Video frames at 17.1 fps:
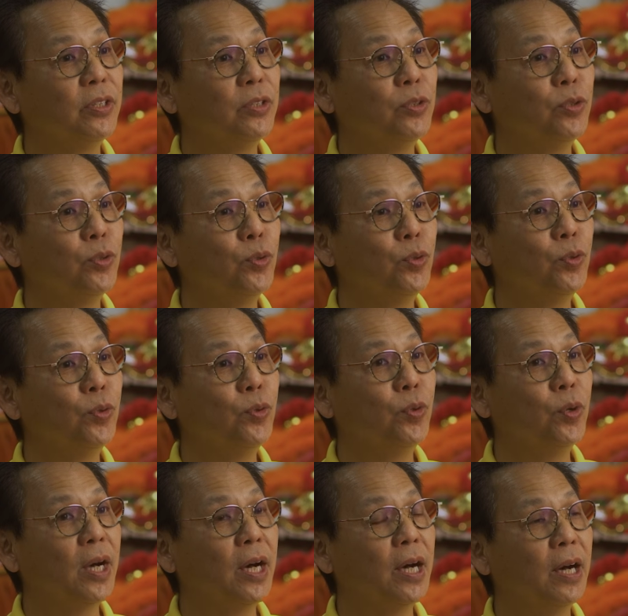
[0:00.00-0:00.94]

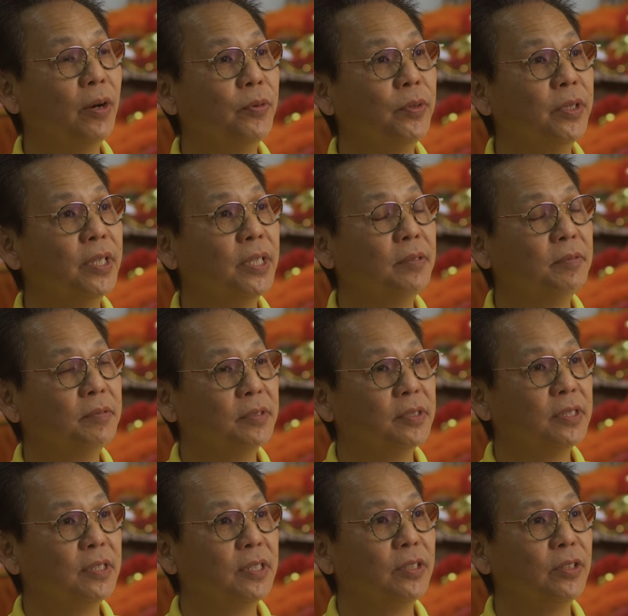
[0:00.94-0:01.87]
So
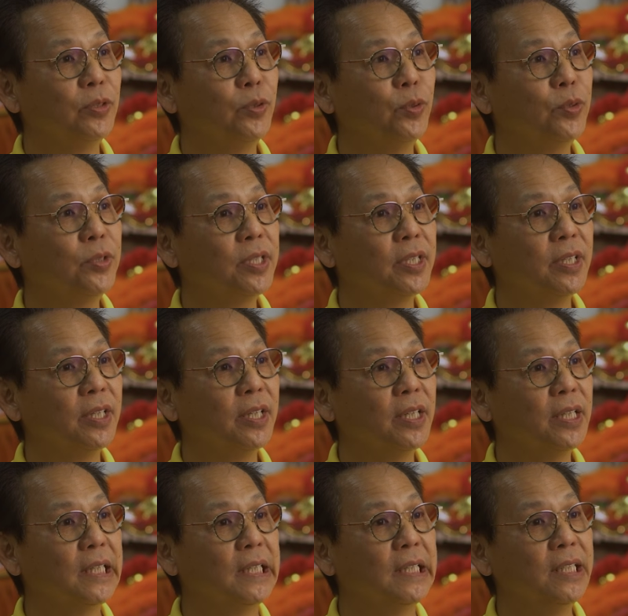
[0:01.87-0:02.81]
those
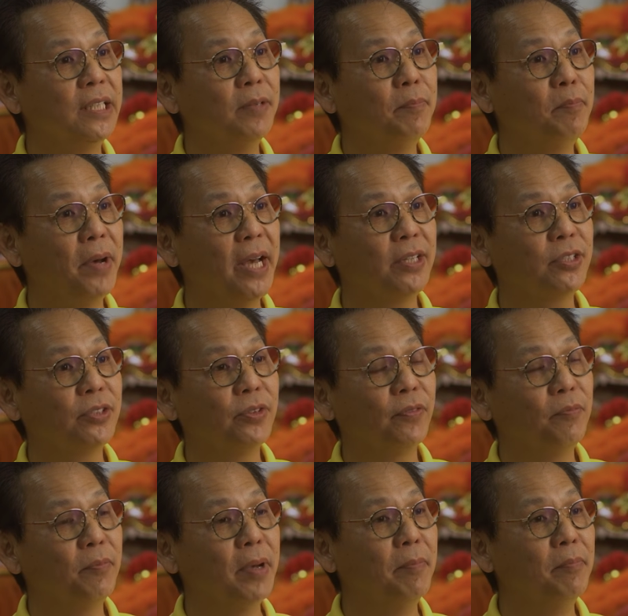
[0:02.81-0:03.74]
earlier batch
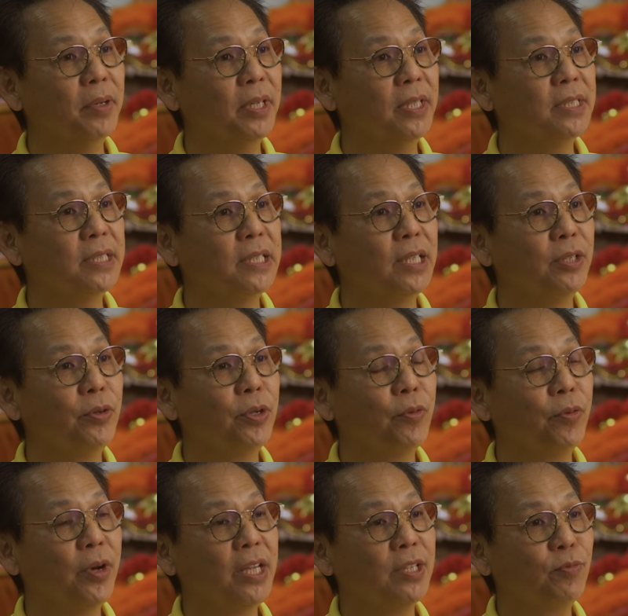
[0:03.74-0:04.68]
of members, they
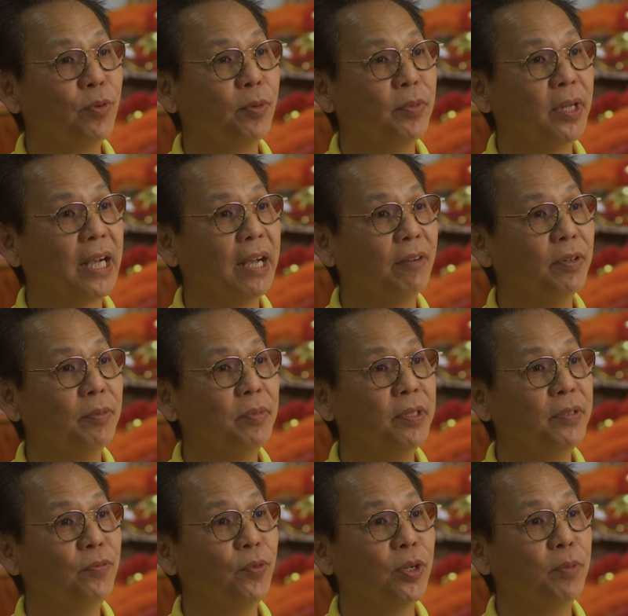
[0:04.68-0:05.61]
request from the
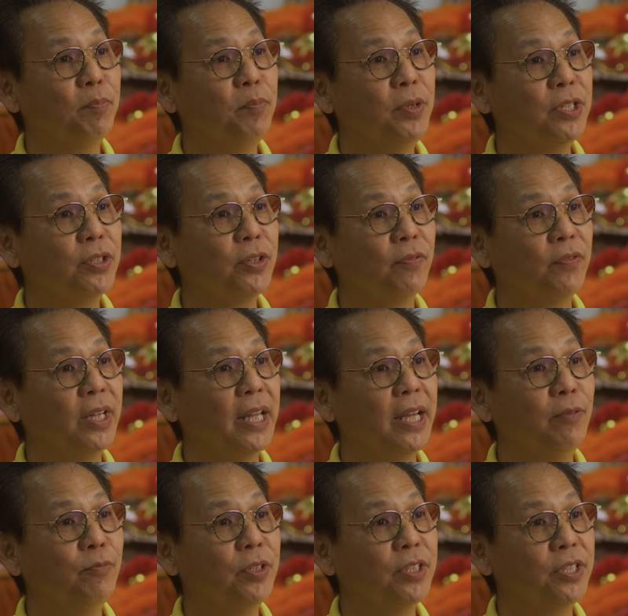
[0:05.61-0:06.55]
government for a piece of
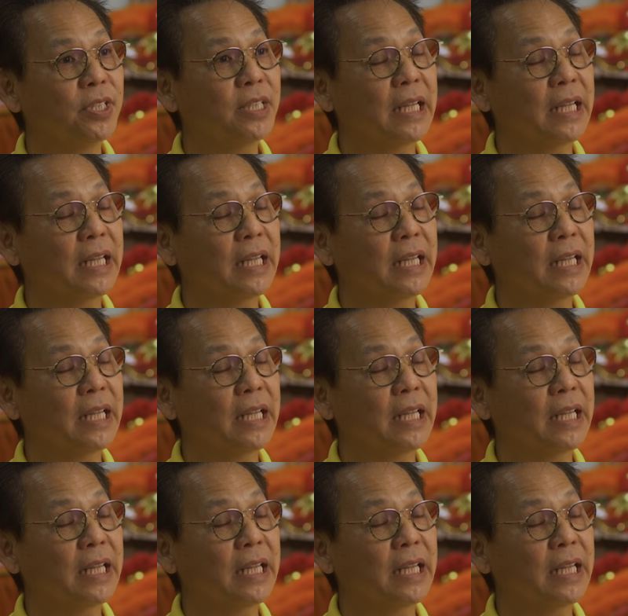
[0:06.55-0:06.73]
land, which is